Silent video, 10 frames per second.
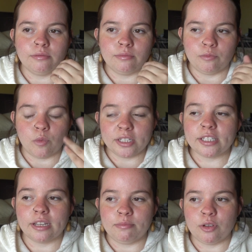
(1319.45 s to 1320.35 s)
once
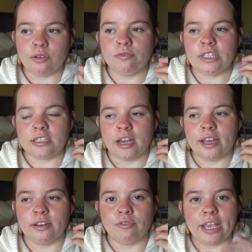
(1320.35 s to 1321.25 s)
I move is
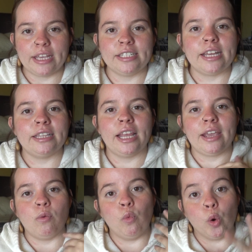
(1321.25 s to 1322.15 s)
kind of, like I said,
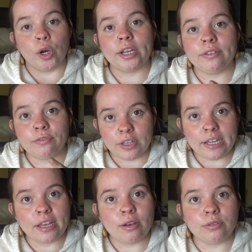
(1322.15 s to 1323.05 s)
like work
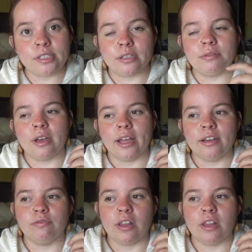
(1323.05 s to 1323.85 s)
videos. So kind of